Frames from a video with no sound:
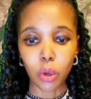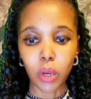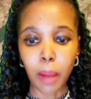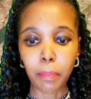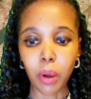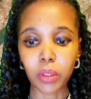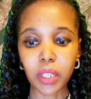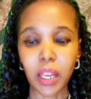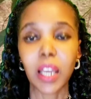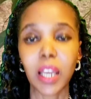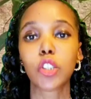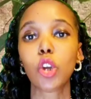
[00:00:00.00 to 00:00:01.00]
talk about
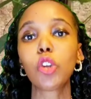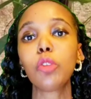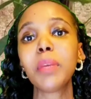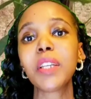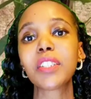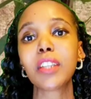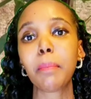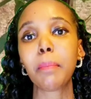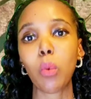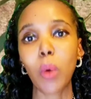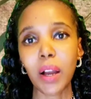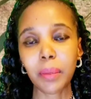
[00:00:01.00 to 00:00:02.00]
document number
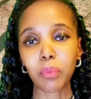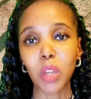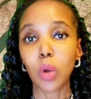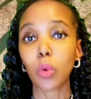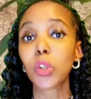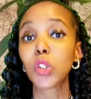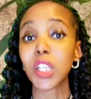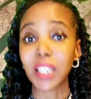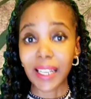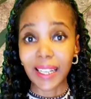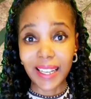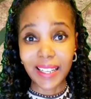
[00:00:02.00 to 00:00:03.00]
one, which was
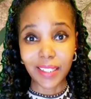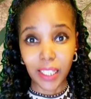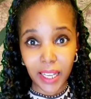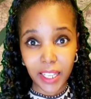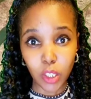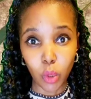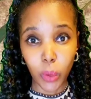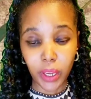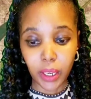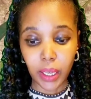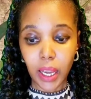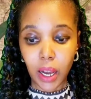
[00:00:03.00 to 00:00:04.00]
released last
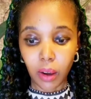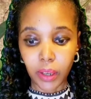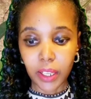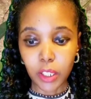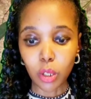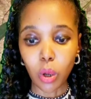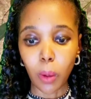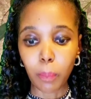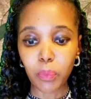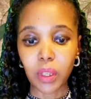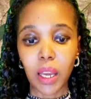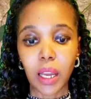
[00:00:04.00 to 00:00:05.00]
week. Okay, so
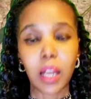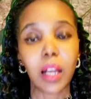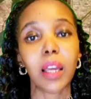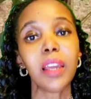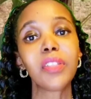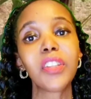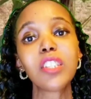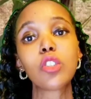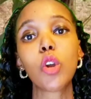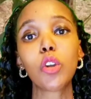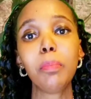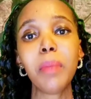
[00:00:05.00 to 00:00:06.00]
in this
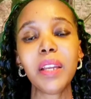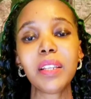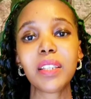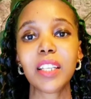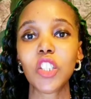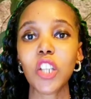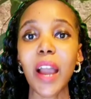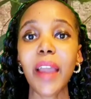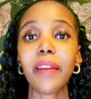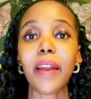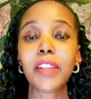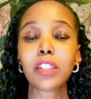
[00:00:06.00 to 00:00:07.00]
document,
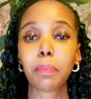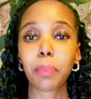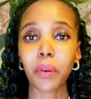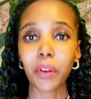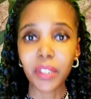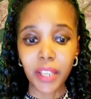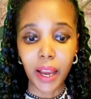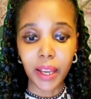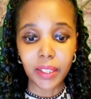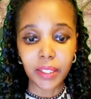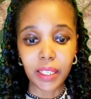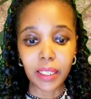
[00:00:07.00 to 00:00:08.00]
China is
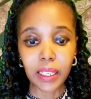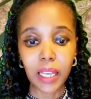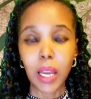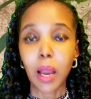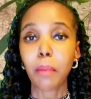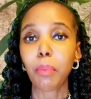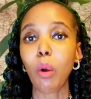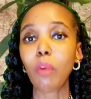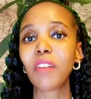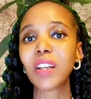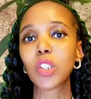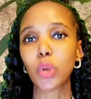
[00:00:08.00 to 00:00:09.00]
prioritizing
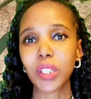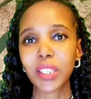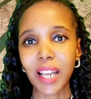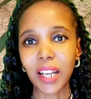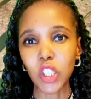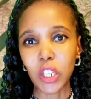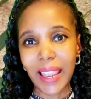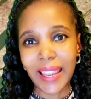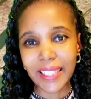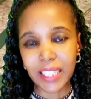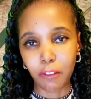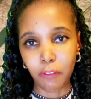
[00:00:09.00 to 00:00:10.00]
poverty reduction
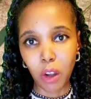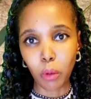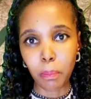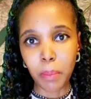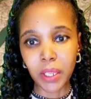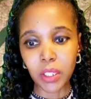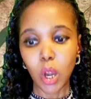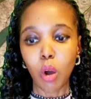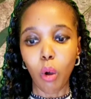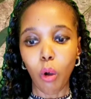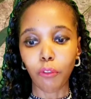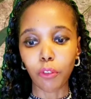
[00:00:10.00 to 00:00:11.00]
and development
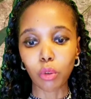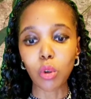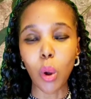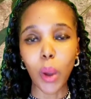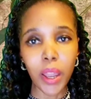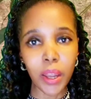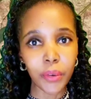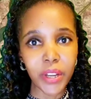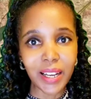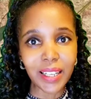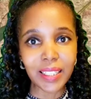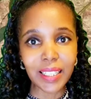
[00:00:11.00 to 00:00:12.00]
of rural
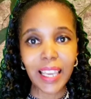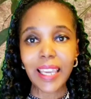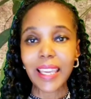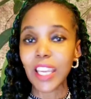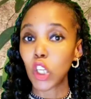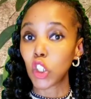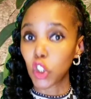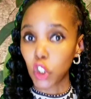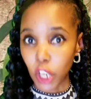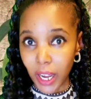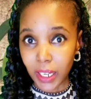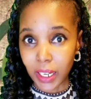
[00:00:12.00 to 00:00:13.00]
areas in
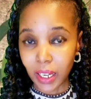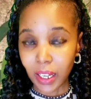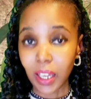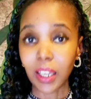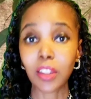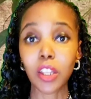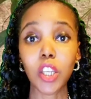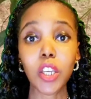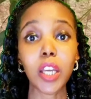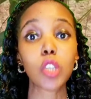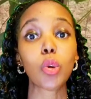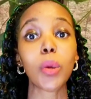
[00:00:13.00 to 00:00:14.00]
China in the
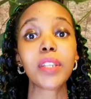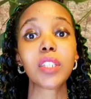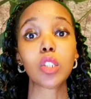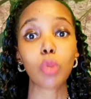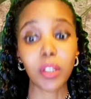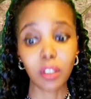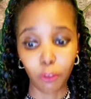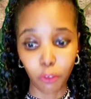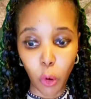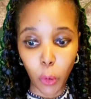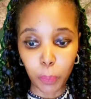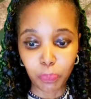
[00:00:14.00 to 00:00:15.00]
year
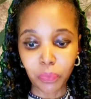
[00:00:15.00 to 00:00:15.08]
2024.